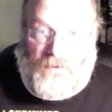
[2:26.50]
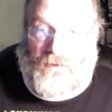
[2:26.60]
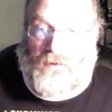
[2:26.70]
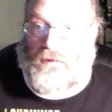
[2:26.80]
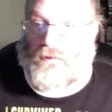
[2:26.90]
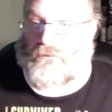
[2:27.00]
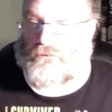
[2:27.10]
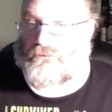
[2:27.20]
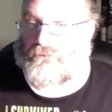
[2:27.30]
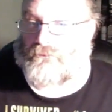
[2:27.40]

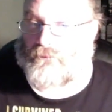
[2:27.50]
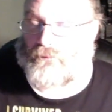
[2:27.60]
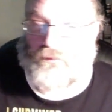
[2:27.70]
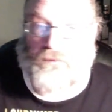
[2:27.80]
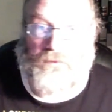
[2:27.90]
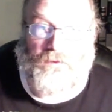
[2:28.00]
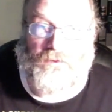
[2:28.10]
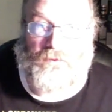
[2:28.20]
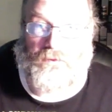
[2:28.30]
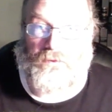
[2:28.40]
who
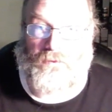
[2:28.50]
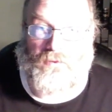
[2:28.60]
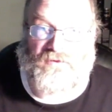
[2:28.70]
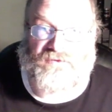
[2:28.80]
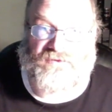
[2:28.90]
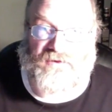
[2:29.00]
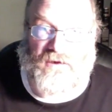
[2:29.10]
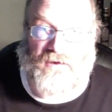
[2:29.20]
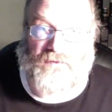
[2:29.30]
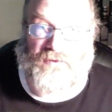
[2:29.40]
else did I
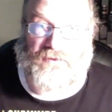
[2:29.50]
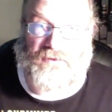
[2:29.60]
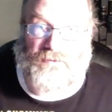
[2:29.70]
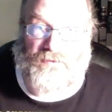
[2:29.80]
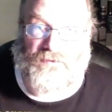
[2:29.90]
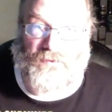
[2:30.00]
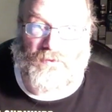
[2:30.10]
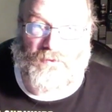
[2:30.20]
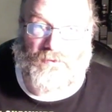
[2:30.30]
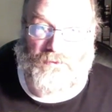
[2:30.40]
have on here
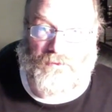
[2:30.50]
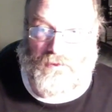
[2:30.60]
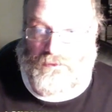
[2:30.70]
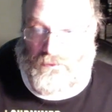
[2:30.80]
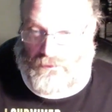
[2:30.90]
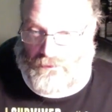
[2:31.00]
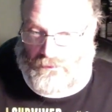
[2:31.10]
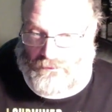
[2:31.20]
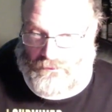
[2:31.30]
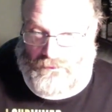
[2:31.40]
before? I don't know.
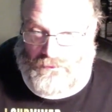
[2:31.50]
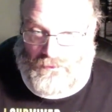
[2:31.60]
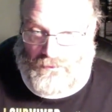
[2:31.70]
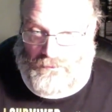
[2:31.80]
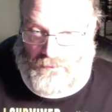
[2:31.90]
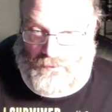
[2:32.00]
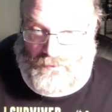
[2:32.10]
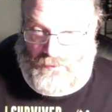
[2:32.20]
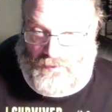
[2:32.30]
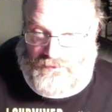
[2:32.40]
But
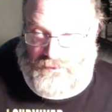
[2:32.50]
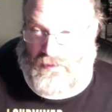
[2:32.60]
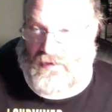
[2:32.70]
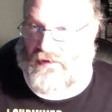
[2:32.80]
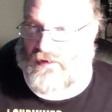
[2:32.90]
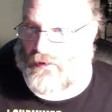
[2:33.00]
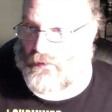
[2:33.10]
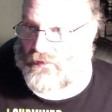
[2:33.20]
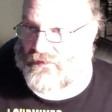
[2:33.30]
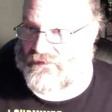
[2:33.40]
we went through 8
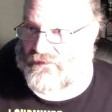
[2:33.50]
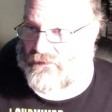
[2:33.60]
hours.